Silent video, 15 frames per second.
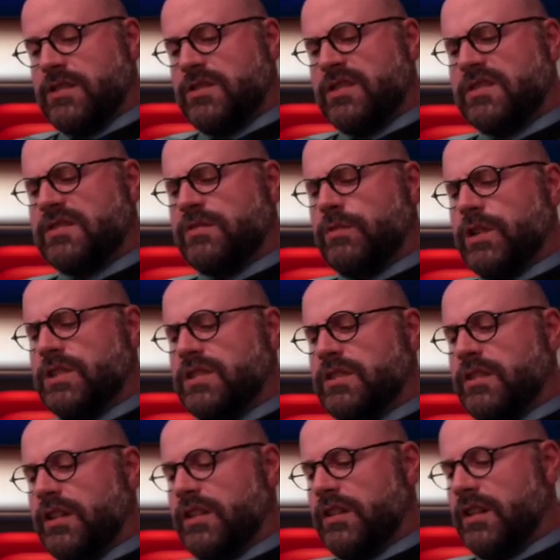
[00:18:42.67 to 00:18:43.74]
just the way she
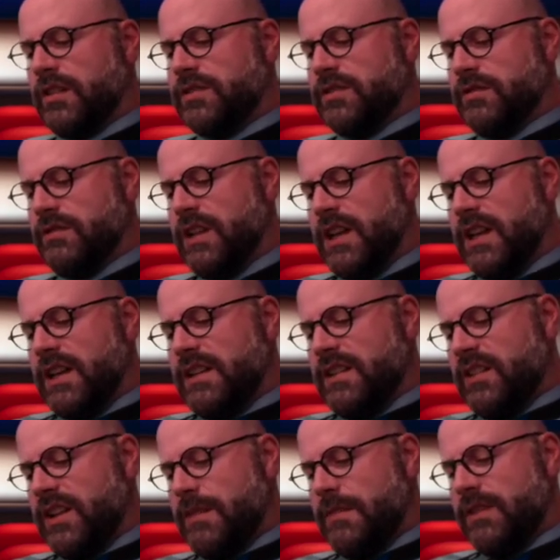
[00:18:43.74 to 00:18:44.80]
thought it ought to. Now
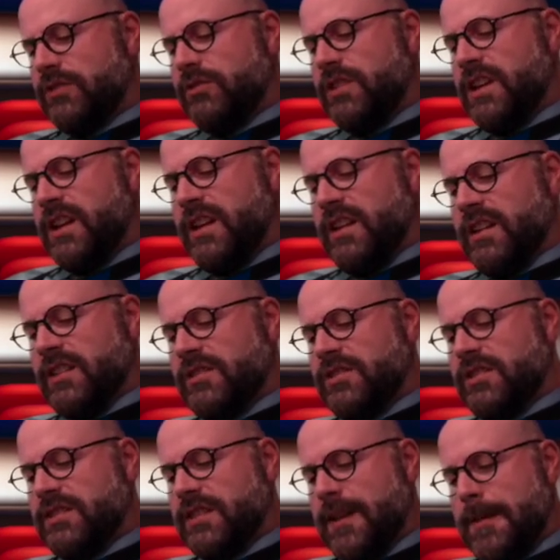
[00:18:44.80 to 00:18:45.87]
get me 3 eggs,
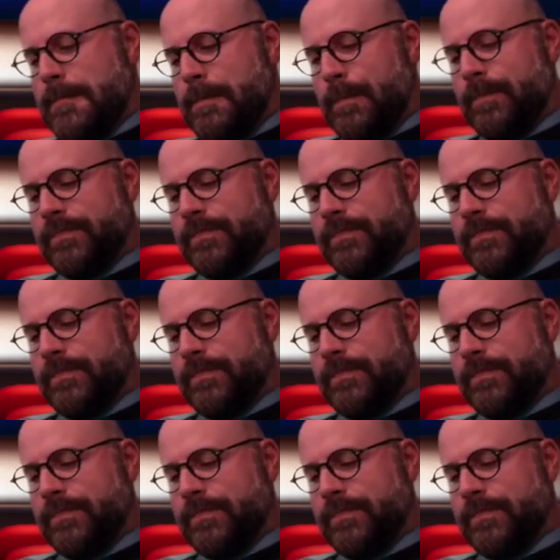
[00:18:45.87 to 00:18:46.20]
she said.